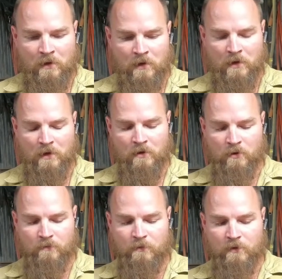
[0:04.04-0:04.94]
I
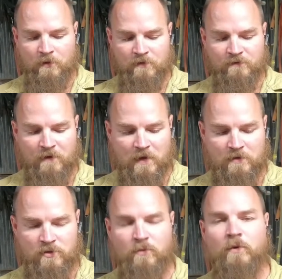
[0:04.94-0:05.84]
hope that this
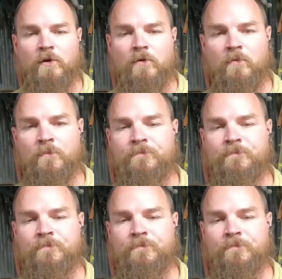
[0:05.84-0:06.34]
finds you well.